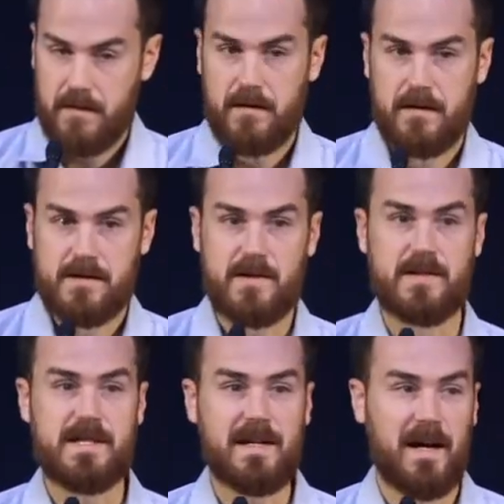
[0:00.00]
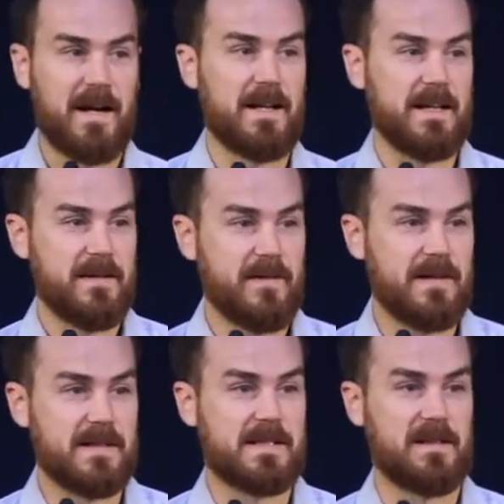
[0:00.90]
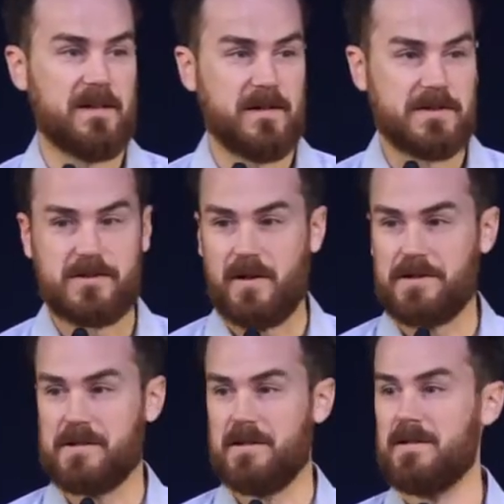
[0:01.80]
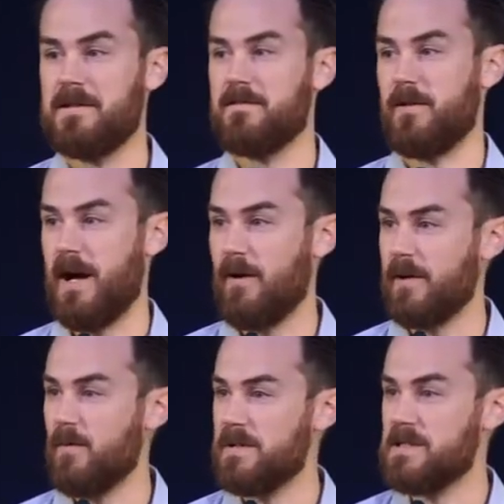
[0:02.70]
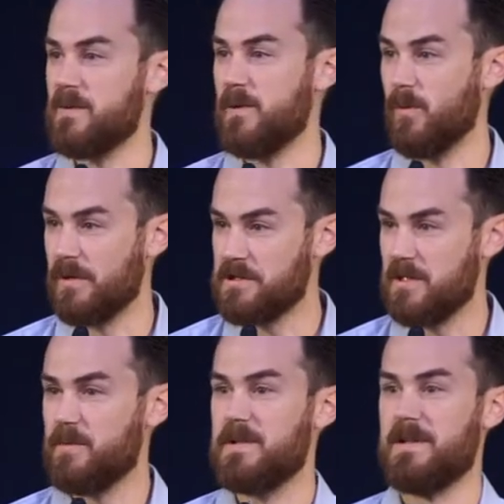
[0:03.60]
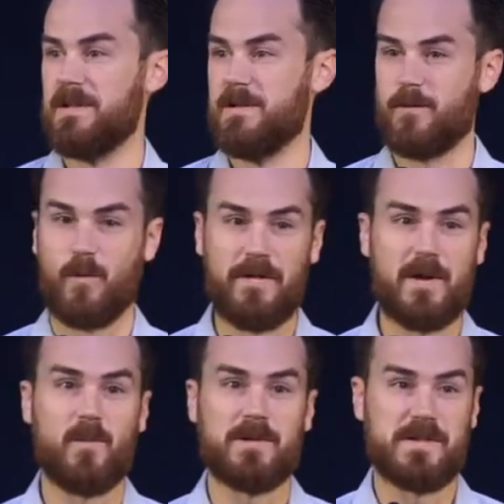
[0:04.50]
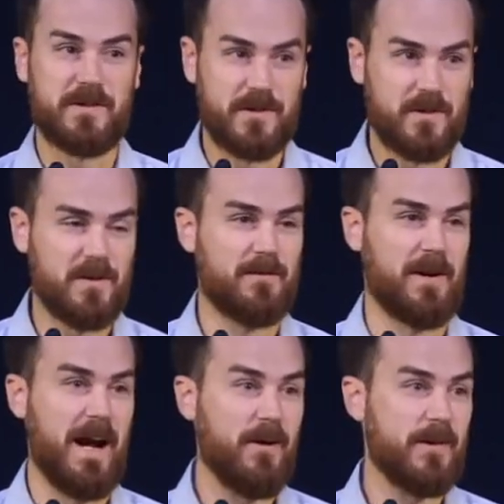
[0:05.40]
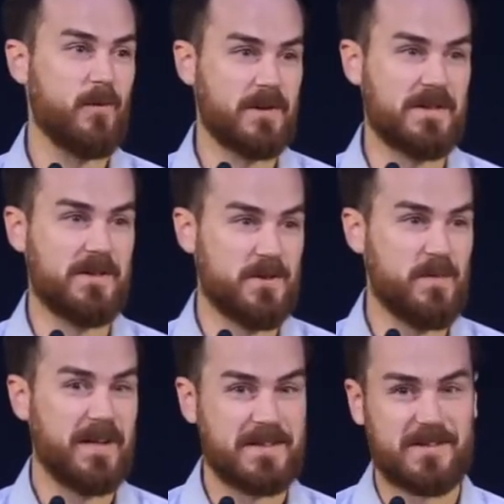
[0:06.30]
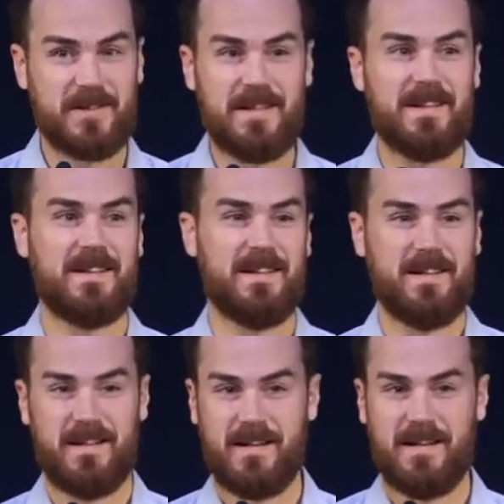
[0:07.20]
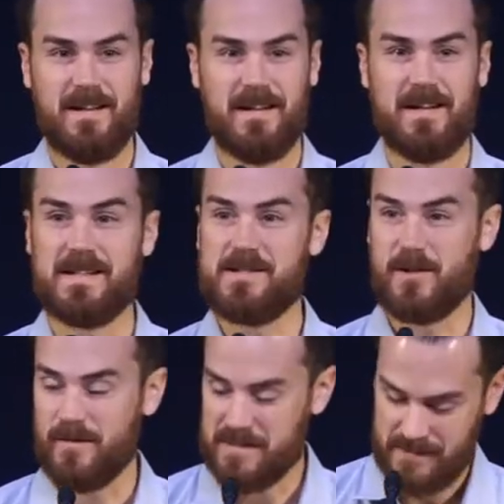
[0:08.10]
So you see, God had given this clear instruction for how he was to be worshiped, for what they were to do, for how they were to do ministry uh, in service to the